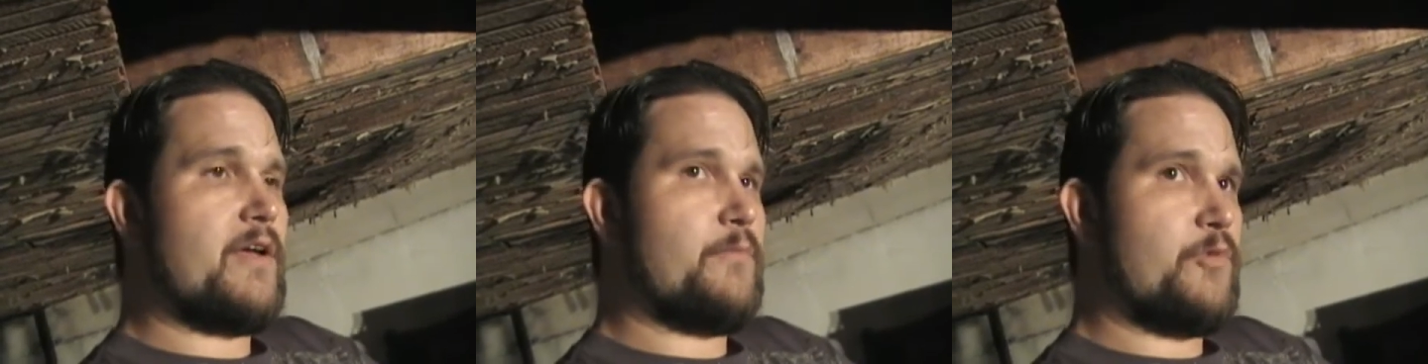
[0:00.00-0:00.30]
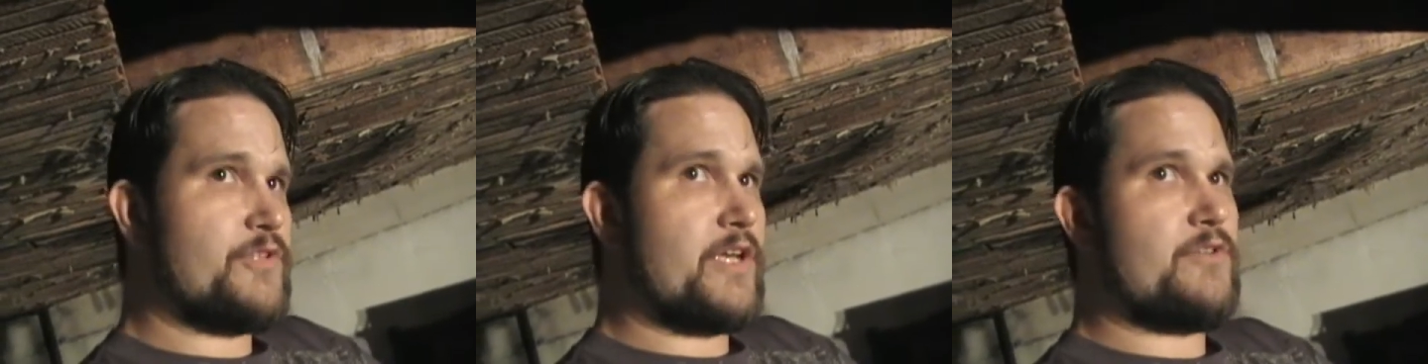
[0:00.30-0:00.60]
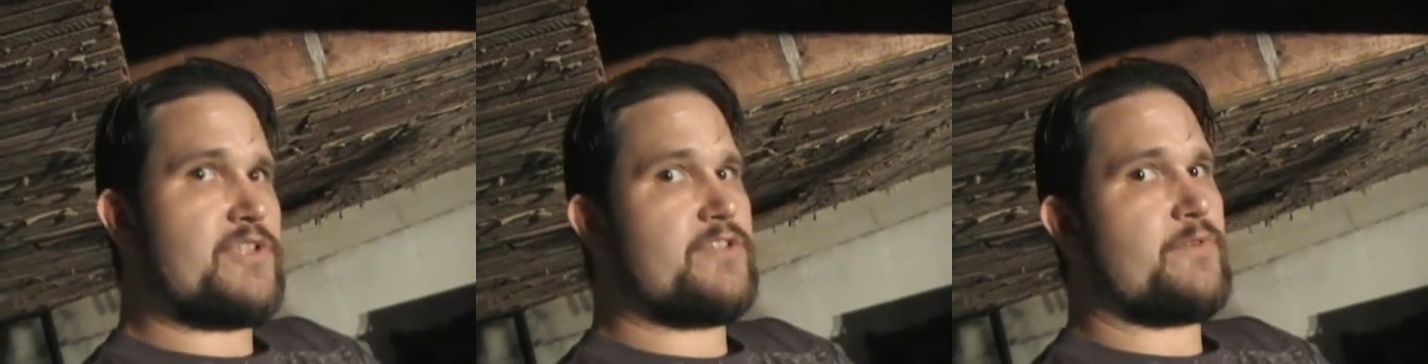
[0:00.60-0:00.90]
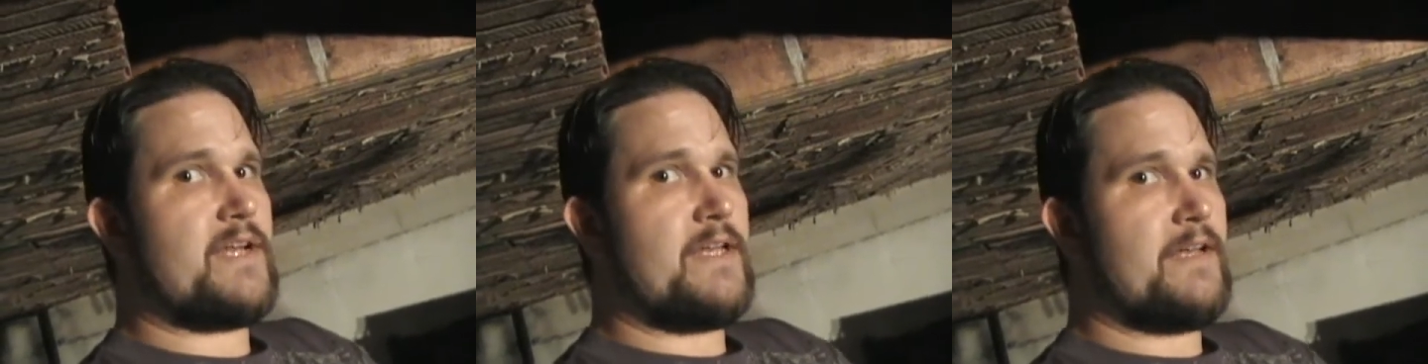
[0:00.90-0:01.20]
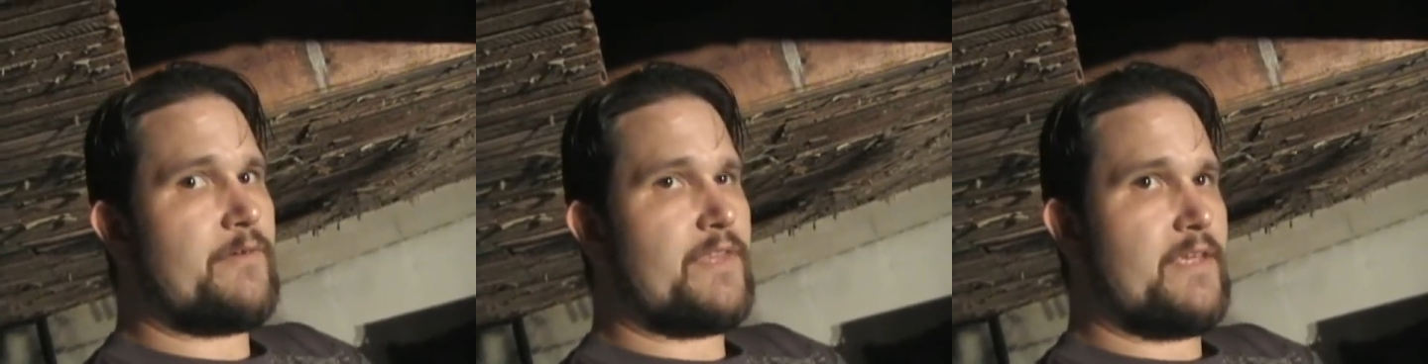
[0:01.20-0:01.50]
um, once Ghost is ready and
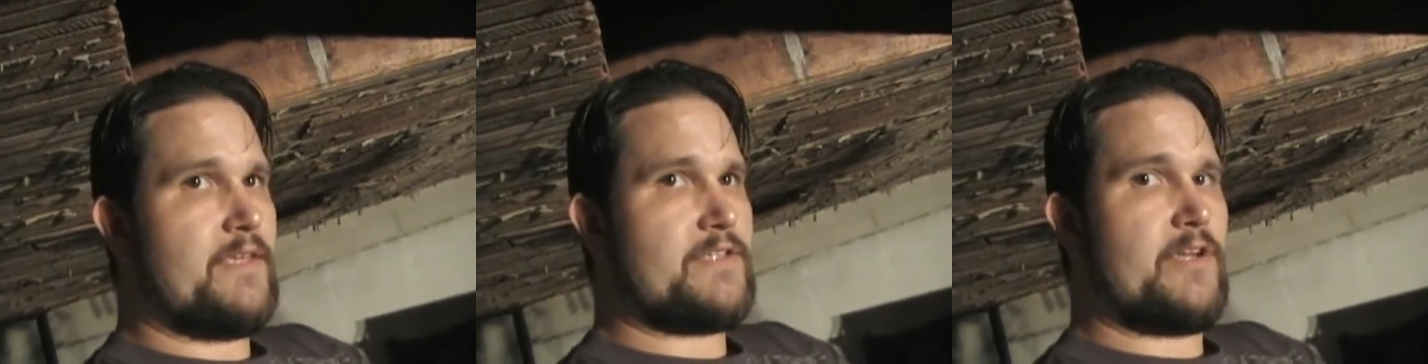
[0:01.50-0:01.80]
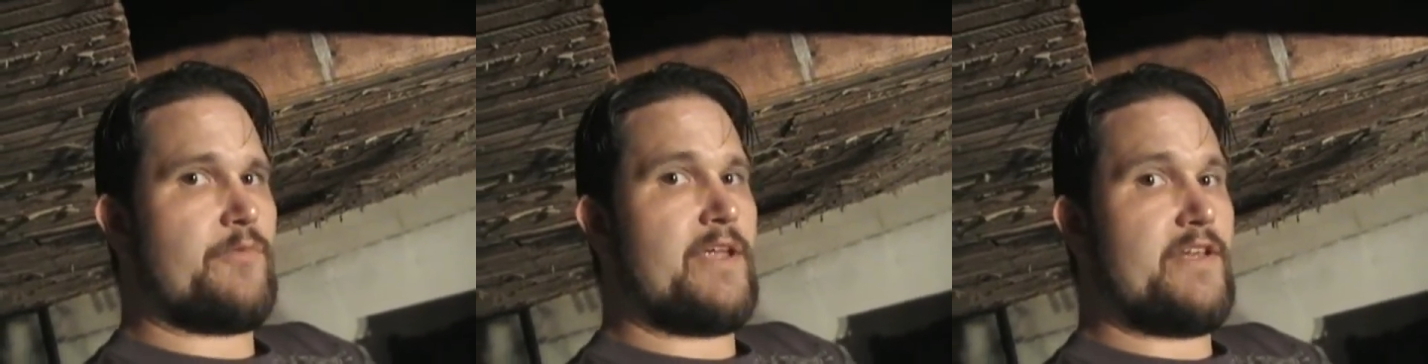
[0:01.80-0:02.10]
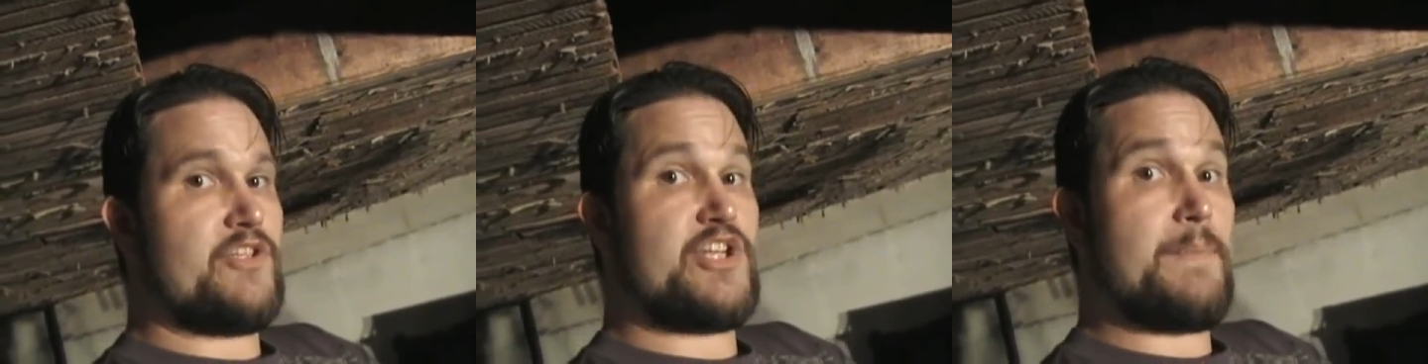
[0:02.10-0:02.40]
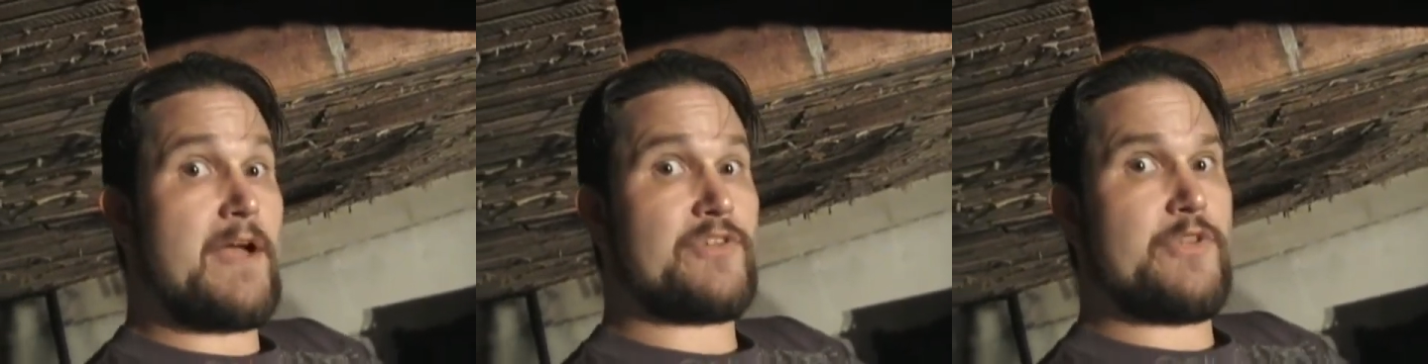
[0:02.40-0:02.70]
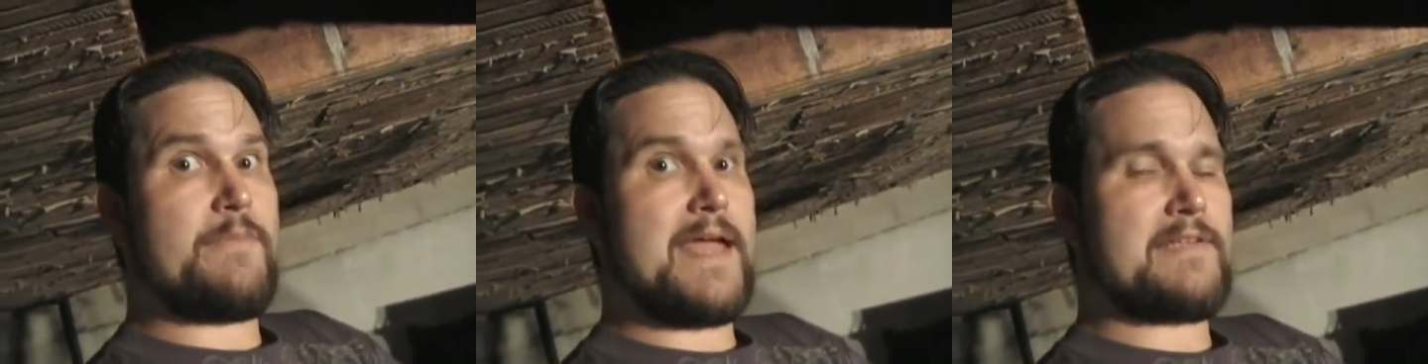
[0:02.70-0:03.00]
everything is uh, ready to ship out to
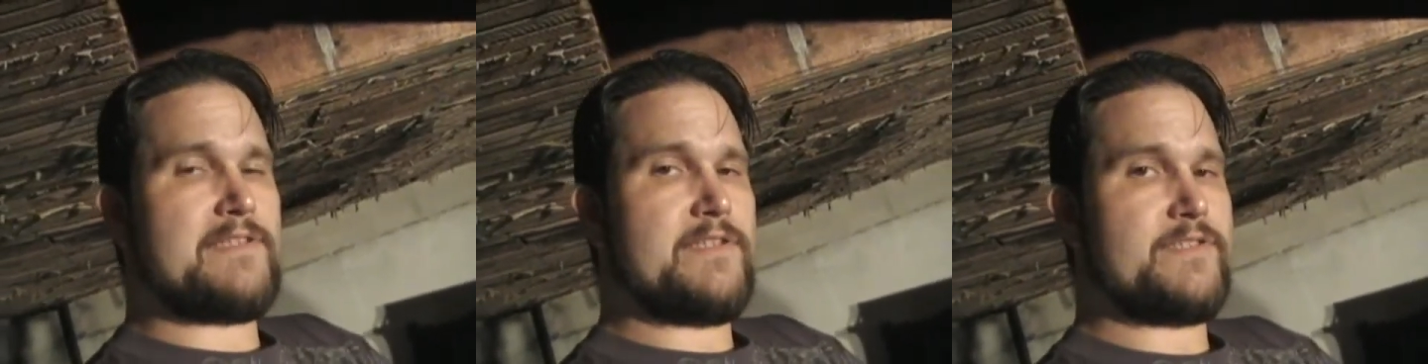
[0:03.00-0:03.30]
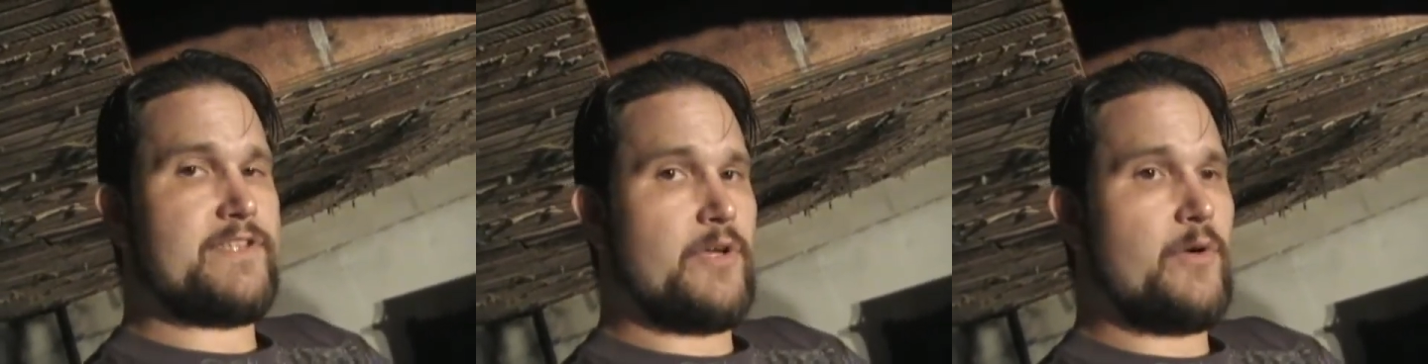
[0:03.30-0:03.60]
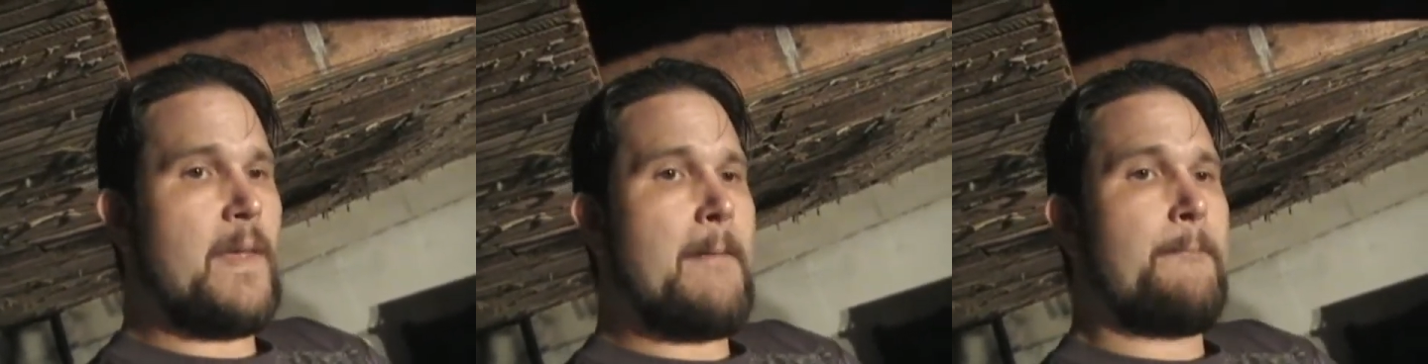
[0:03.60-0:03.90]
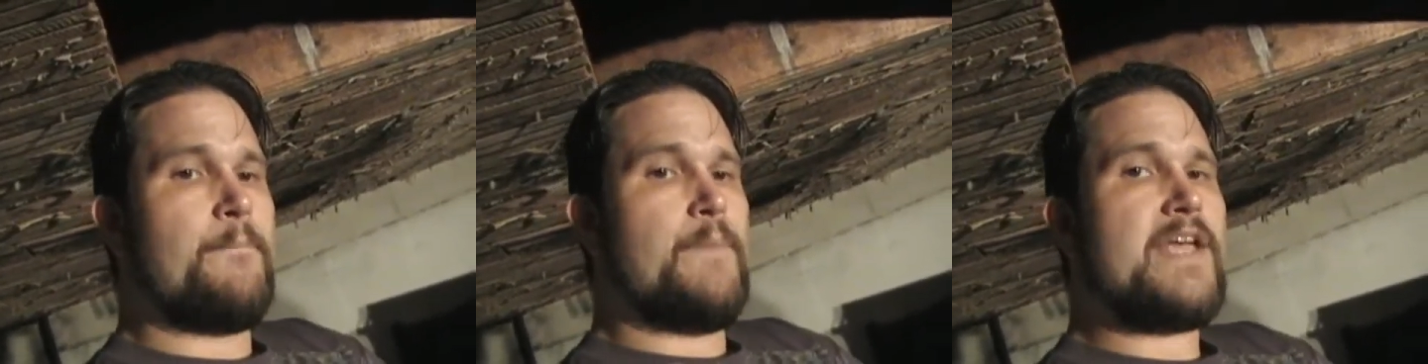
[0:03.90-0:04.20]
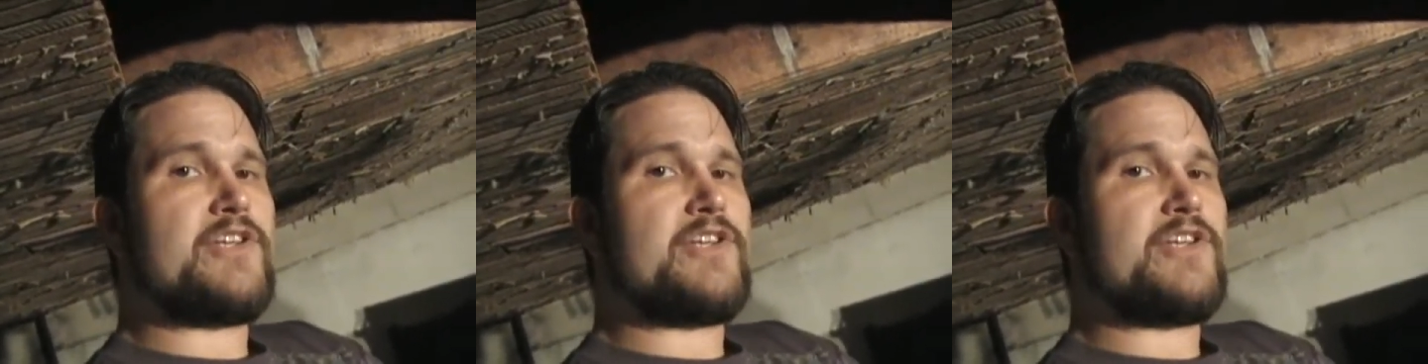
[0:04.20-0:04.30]
the masses. So make